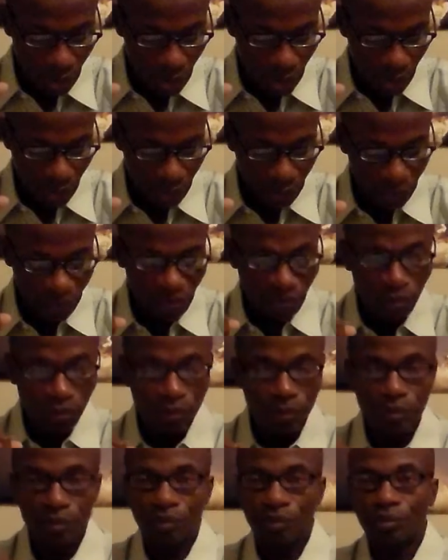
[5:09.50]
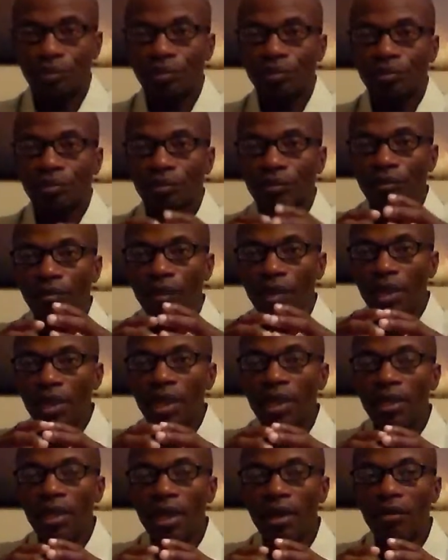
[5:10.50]
art there.
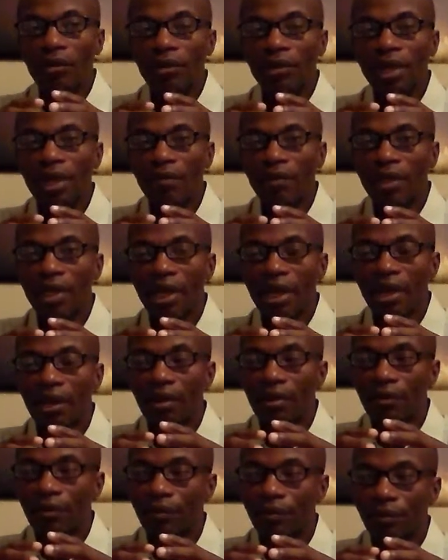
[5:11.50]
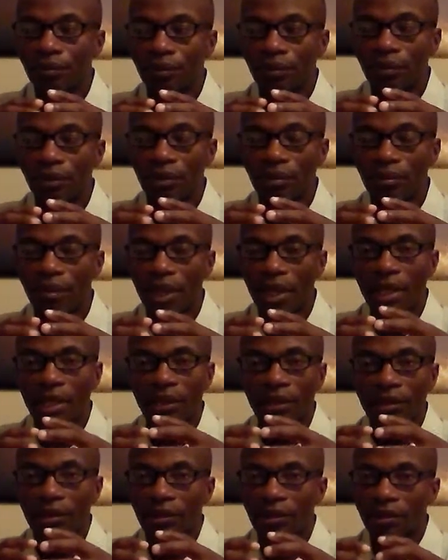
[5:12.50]
And now David have
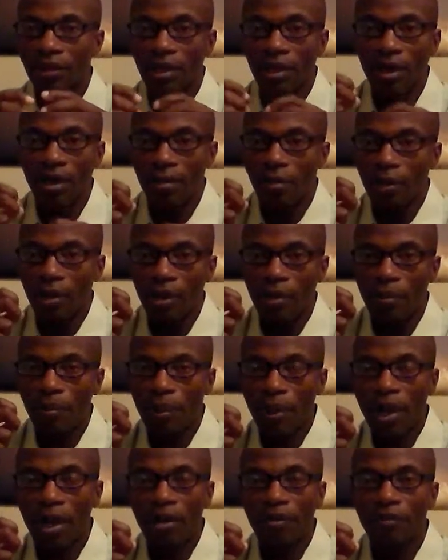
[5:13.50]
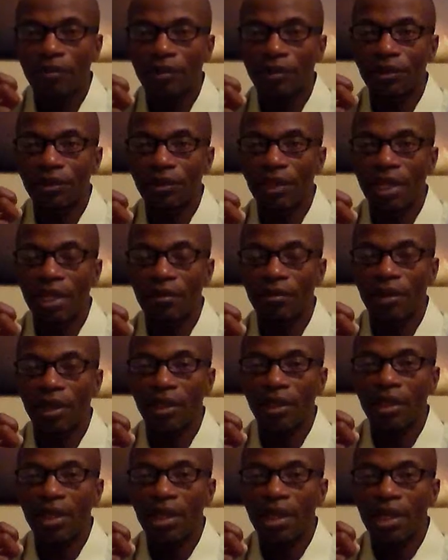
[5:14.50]
made a powerful
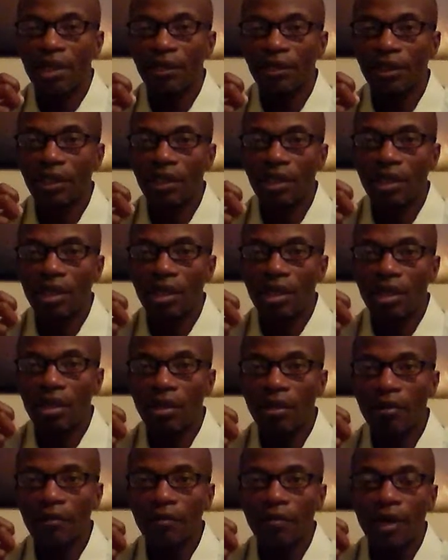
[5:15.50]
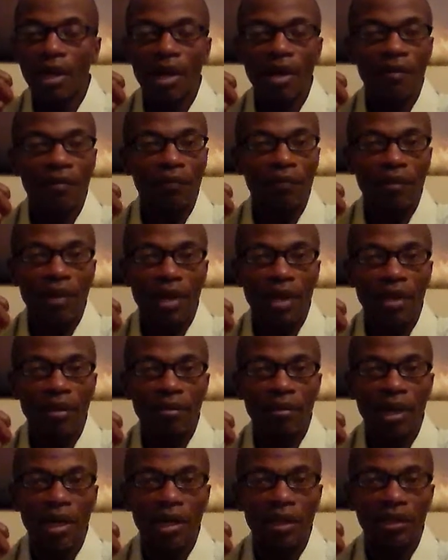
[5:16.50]
statement. He said, if I
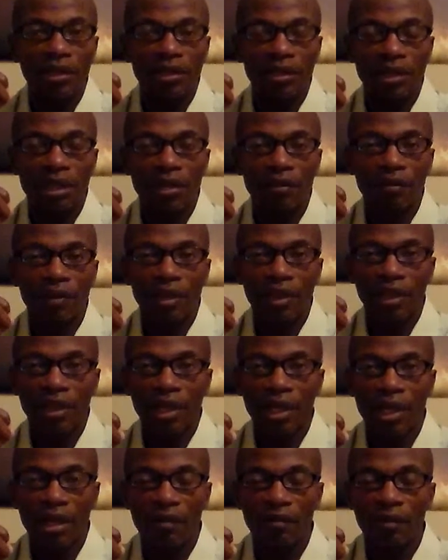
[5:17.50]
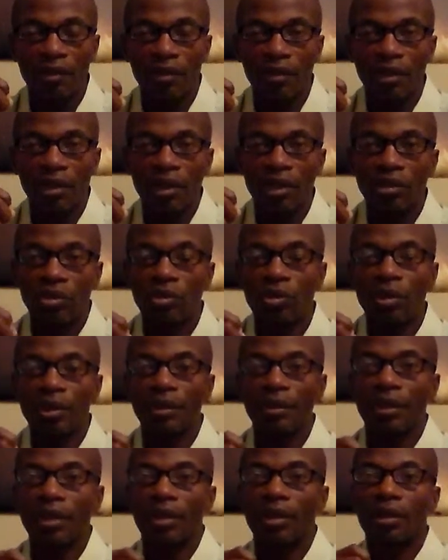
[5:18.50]
find myself in heaven, you
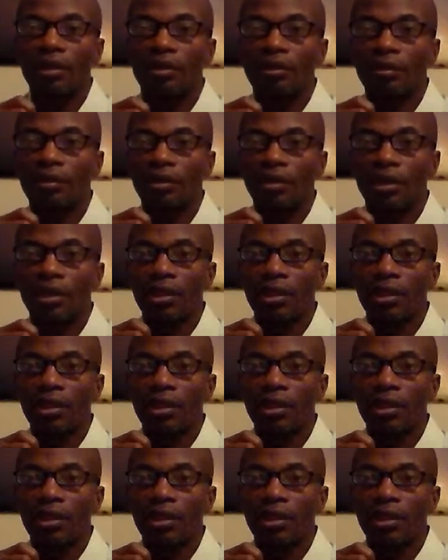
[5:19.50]
are there.